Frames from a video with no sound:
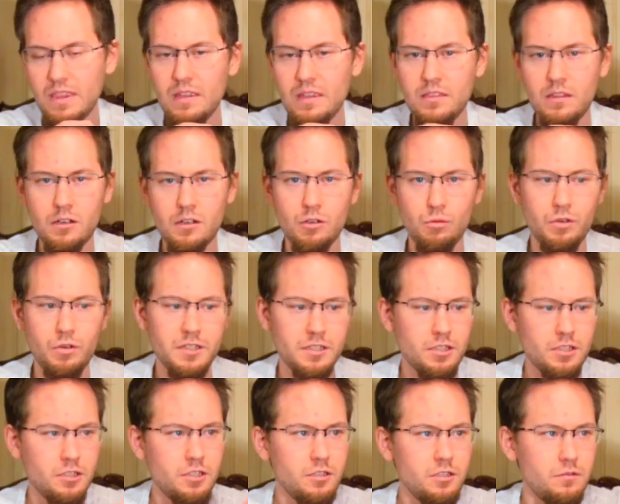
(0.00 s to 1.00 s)
that you want
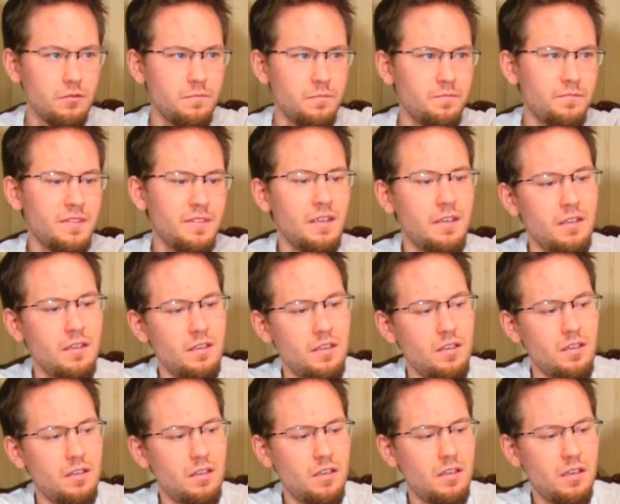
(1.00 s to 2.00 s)
to do.
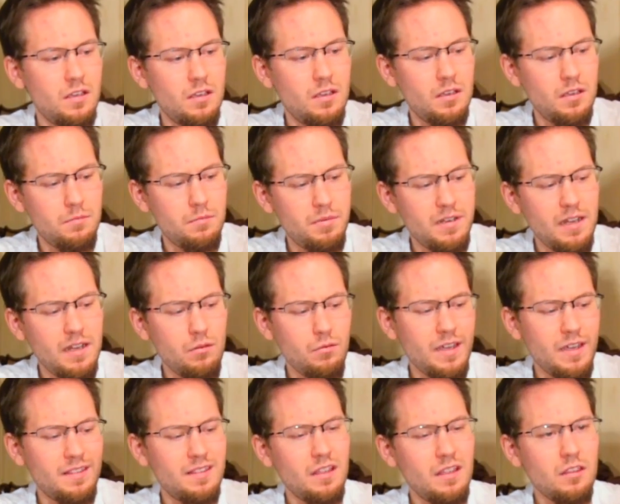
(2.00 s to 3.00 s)
But
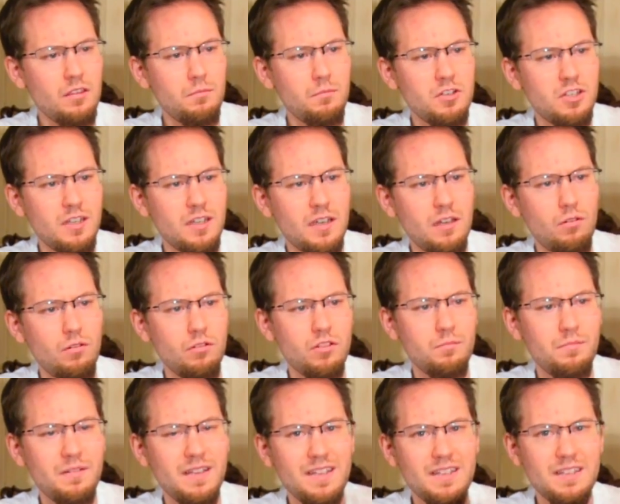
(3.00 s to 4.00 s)
anyway, this machine can
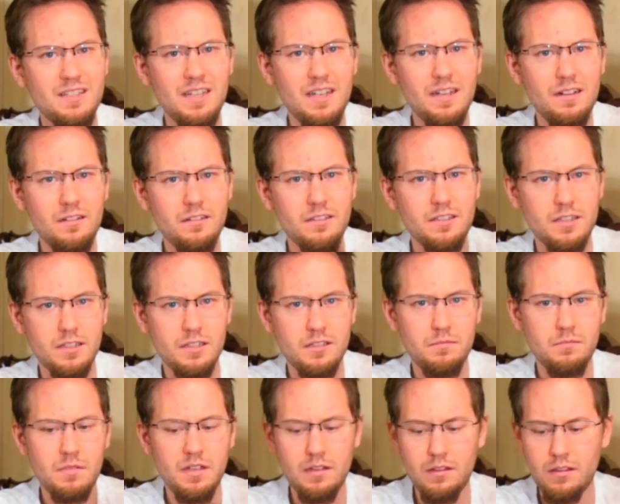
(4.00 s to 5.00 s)
also be tilted
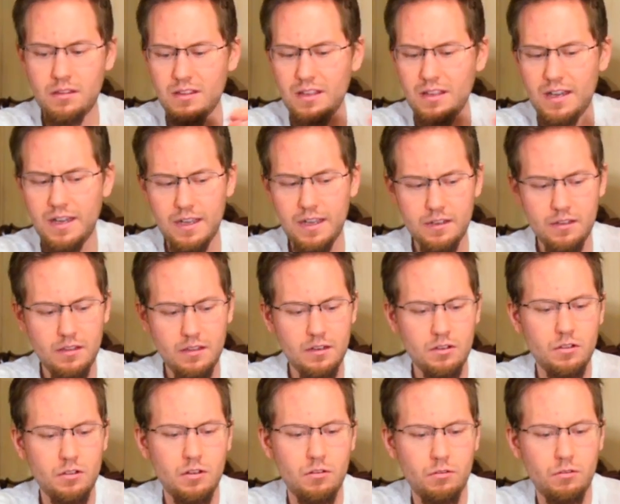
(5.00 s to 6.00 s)
in the sides, and
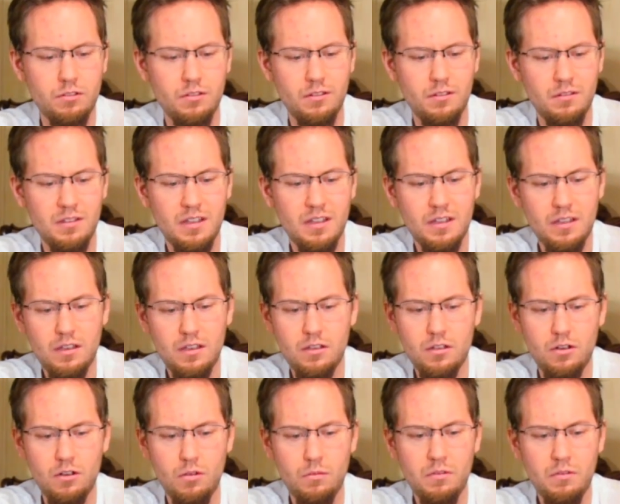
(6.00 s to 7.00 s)
you can also,
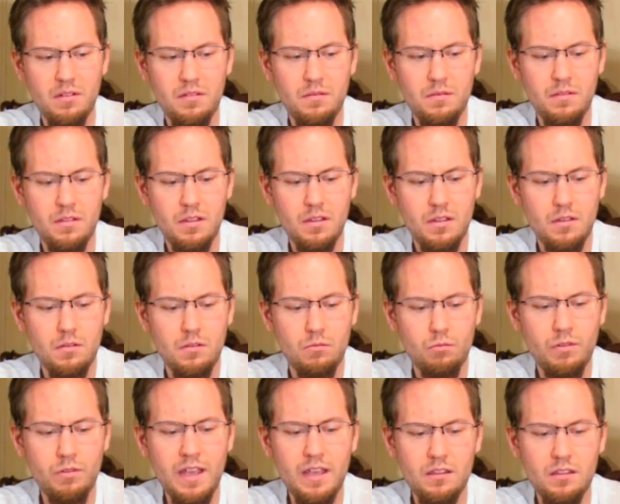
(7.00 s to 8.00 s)
you know,
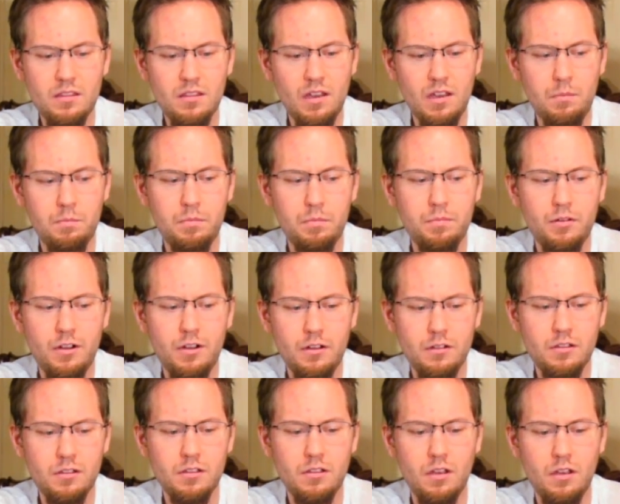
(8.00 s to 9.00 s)
raise up
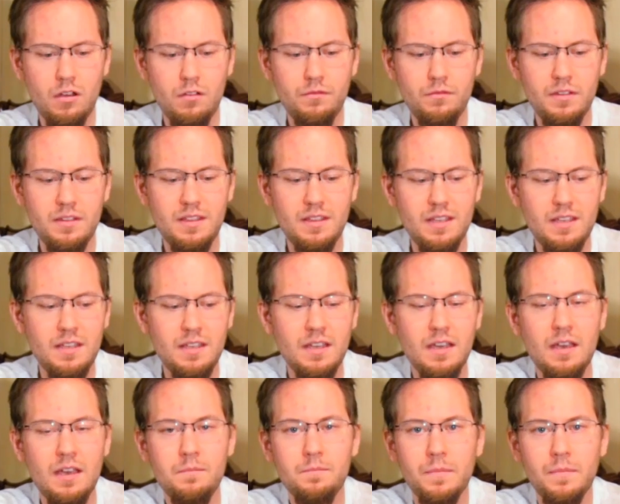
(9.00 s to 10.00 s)
parts of
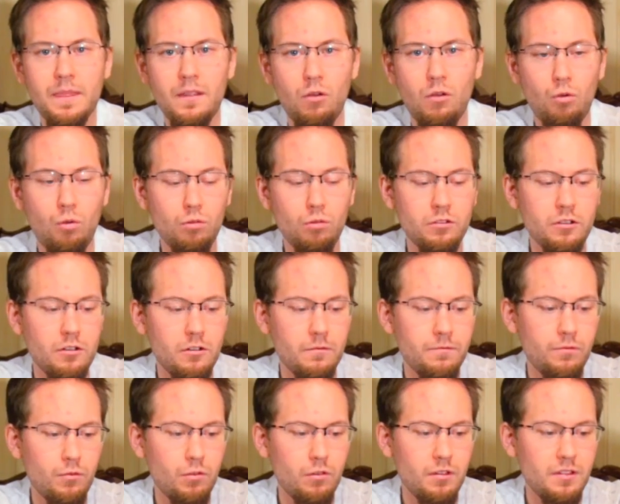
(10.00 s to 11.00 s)
the holder
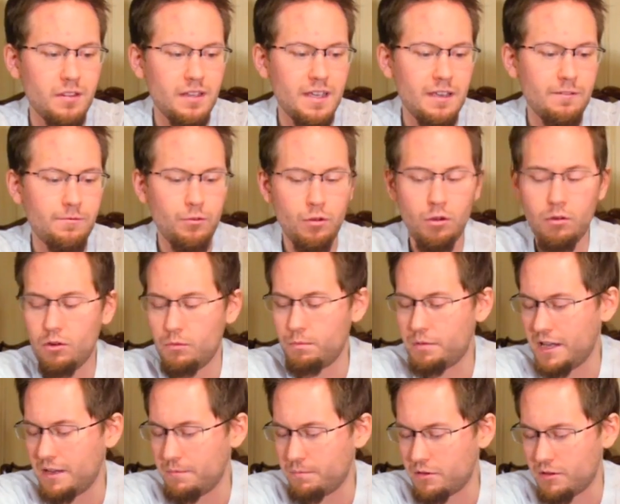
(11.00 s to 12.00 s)
for the photo
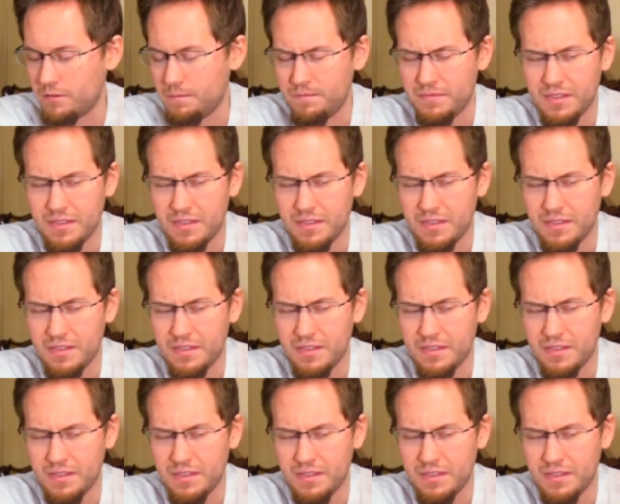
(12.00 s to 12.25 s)
paper.